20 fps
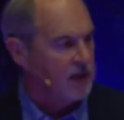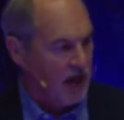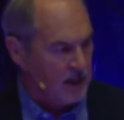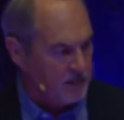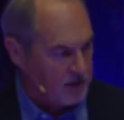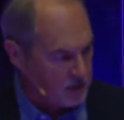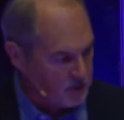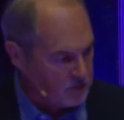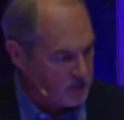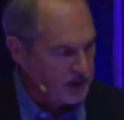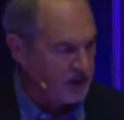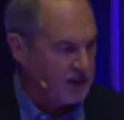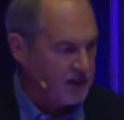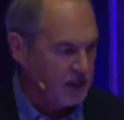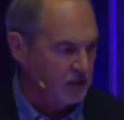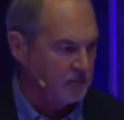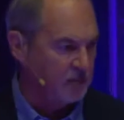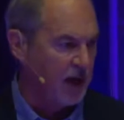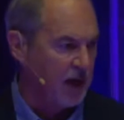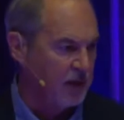about reading
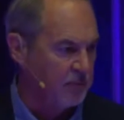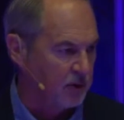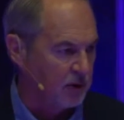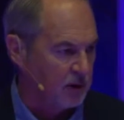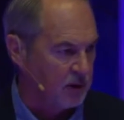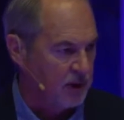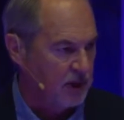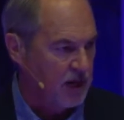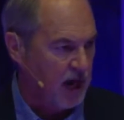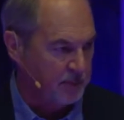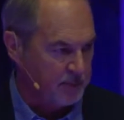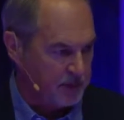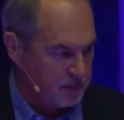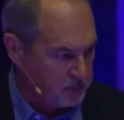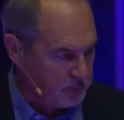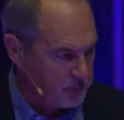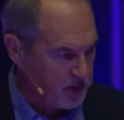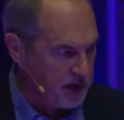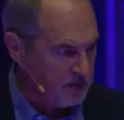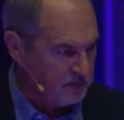their Bible,
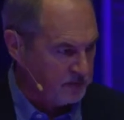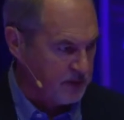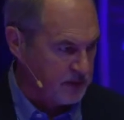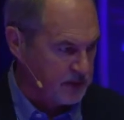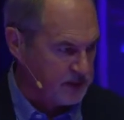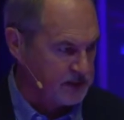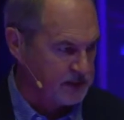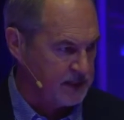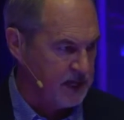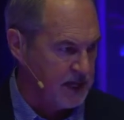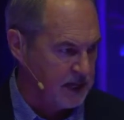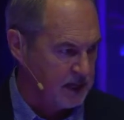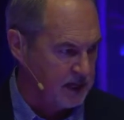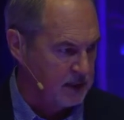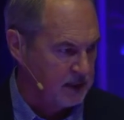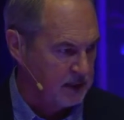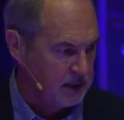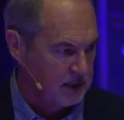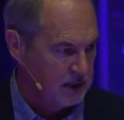about praying for the sick,